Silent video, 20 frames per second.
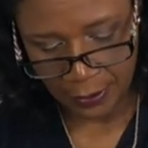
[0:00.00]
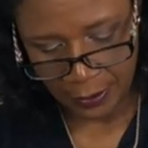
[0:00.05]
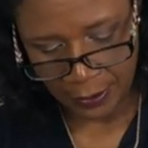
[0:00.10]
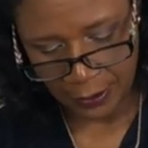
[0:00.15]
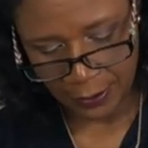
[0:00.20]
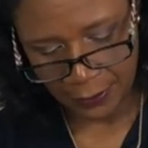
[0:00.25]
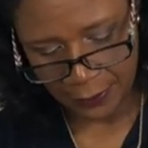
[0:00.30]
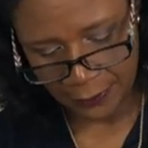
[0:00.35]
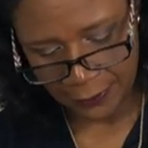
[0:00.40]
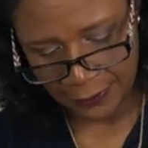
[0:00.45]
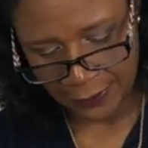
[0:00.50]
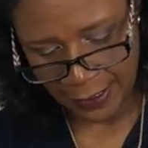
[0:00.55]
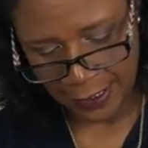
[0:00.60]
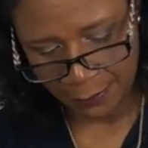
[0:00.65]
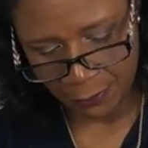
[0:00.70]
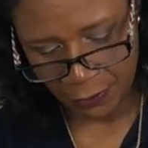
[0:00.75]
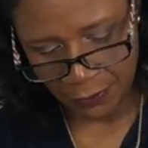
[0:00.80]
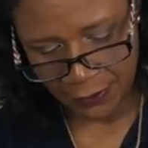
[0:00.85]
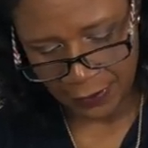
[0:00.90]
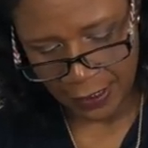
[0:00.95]
And the same
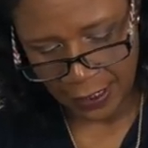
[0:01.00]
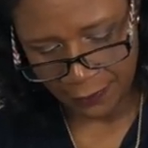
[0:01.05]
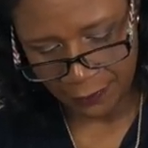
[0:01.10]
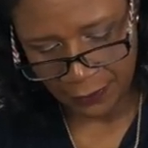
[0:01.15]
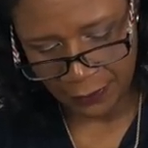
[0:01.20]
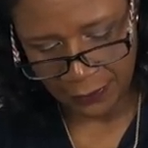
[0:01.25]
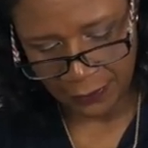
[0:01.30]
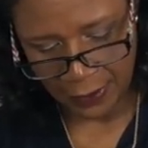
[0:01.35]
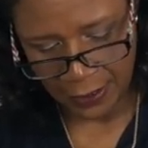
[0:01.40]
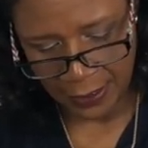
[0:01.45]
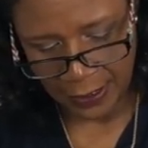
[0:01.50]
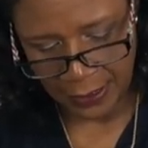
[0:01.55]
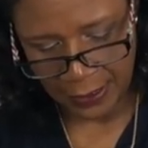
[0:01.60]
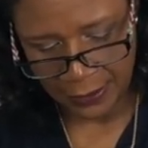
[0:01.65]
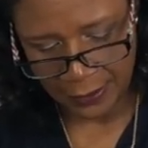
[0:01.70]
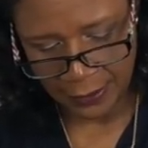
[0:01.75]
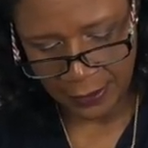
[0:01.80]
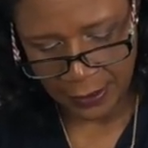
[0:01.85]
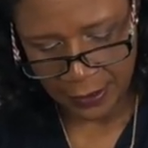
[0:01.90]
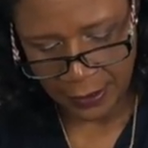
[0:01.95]
on the other side.
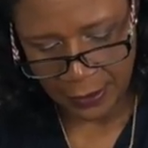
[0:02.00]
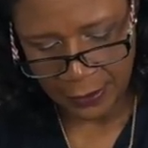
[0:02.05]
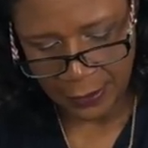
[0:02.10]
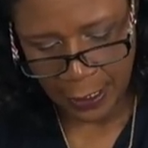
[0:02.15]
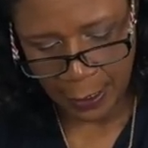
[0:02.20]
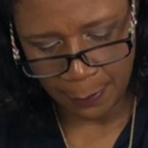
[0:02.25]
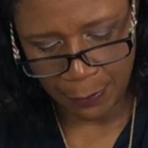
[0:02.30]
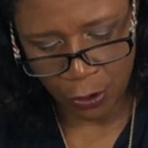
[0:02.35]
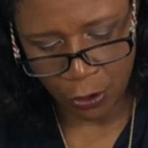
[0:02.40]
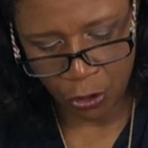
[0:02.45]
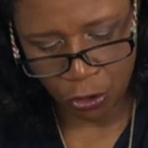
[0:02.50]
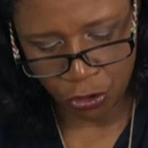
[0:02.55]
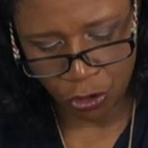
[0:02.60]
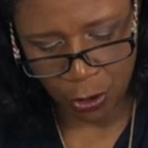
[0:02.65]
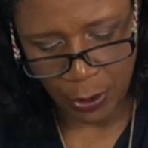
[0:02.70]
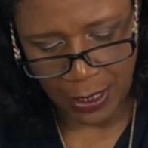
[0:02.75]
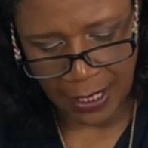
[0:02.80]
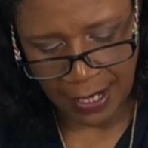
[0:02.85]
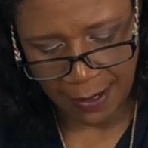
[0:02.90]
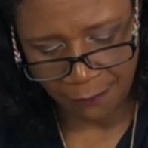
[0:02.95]
Now because
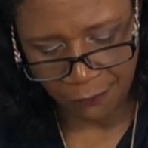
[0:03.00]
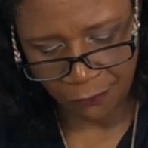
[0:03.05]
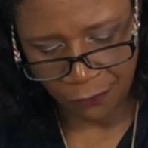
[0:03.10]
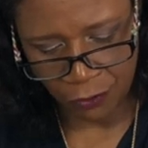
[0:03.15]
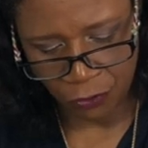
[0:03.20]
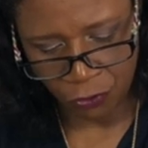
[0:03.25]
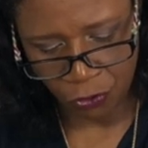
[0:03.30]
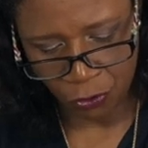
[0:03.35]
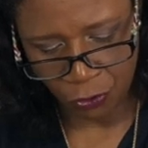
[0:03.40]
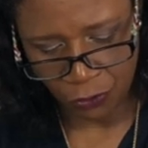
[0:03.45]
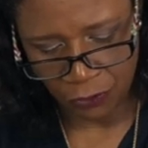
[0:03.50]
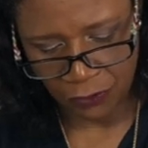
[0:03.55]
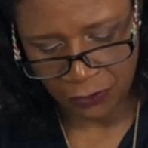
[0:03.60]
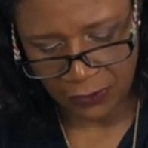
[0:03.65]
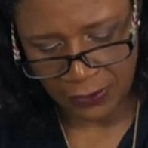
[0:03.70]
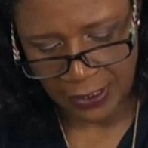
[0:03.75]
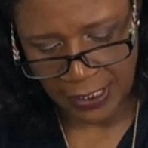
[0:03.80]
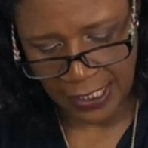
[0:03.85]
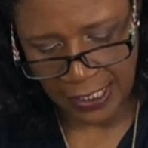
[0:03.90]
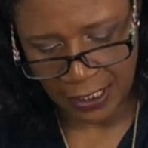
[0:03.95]
you lengthened your
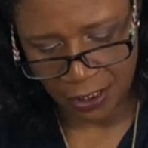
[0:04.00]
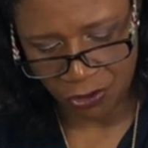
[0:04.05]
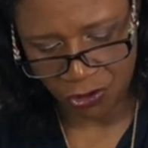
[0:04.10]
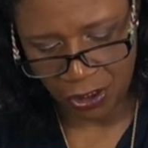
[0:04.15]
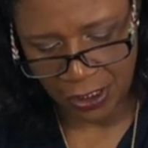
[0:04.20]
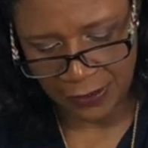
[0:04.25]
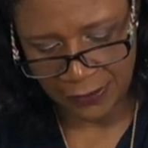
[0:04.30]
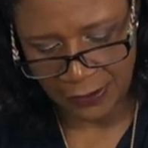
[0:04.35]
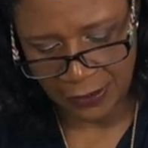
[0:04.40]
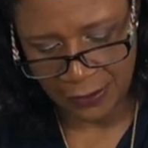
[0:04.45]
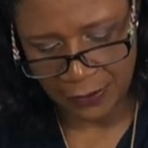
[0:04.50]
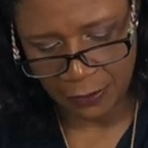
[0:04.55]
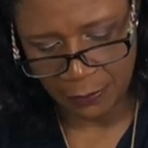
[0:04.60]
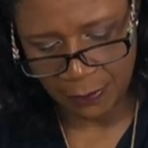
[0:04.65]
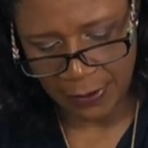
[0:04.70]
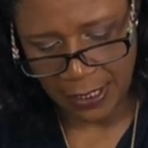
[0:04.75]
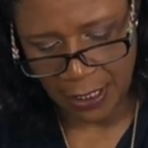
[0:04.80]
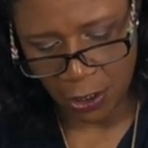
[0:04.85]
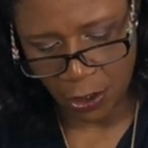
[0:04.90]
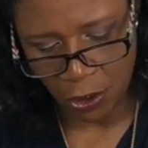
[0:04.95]
stitch, it's going to
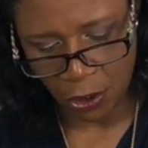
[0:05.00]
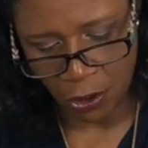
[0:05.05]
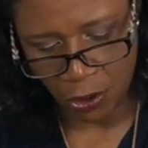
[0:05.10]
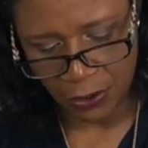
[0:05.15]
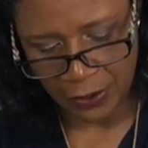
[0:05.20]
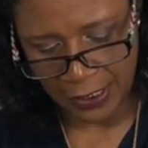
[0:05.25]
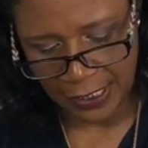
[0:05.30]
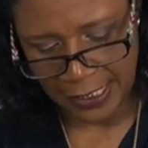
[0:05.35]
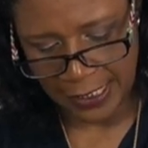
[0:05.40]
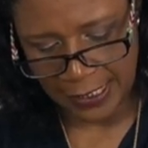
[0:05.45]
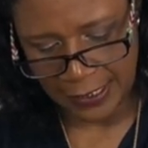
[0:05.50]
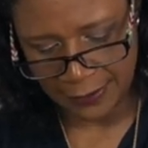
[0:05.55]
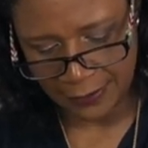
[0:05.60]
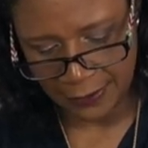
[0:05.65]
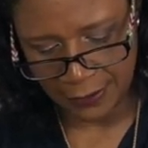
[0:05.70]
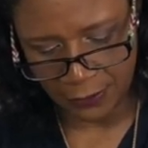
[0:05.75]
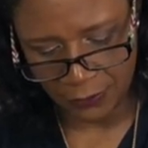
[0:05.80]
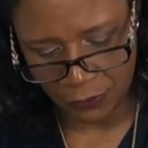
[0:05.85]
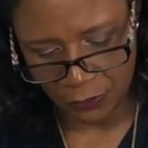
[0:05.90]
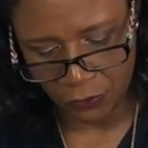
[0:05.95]
be a lot easier
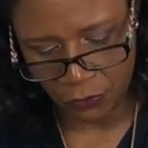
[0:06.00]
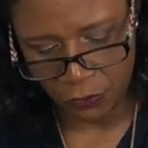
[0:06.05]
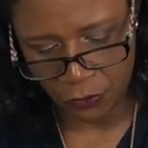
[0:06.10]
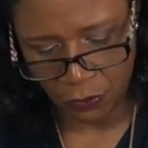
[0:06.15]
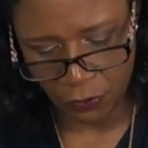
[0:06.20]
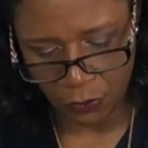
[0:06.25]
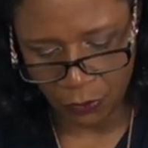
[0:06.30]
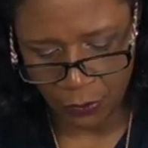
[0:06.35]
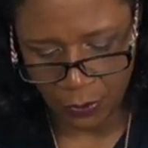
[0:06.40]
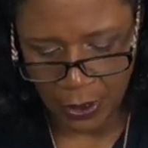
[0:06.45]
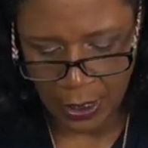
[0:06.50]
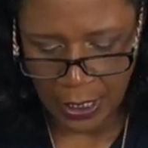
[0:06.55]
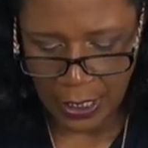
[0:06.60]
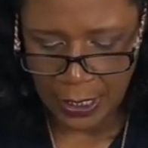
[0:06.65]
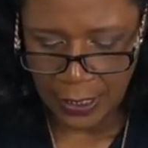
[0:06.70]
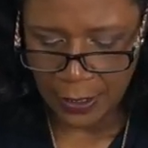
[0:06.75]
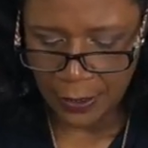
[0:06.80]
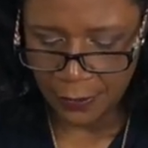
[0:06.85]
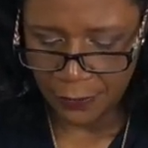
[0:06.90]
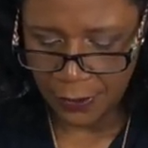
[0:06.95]
to do
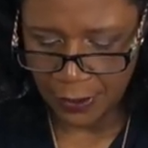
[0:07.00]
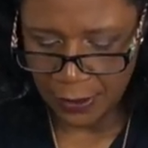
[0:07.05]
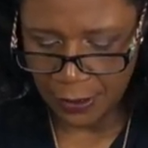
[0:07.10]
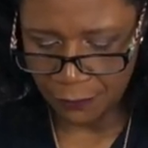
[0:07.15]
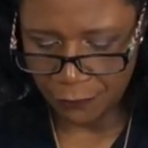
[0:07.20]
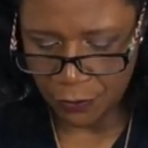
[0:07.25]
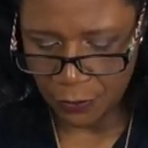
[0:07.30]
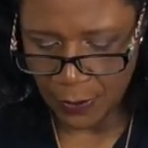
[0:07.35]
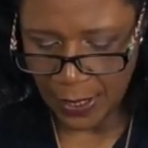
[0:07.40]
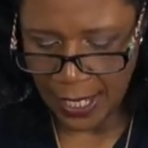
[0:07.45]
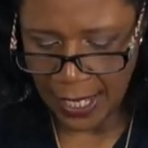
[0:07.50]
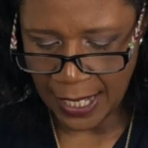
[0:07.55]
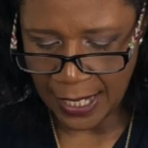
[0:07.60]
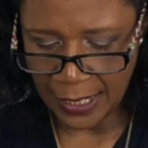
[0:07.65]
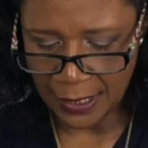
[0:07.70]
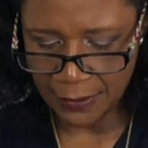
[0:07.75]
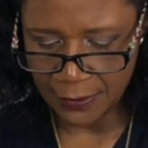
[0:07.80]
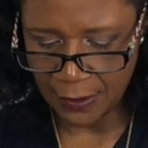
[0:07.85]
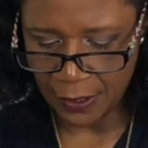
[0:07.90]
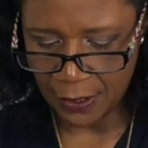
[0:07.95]
than if you
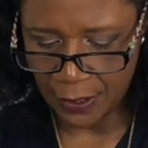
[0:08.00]
had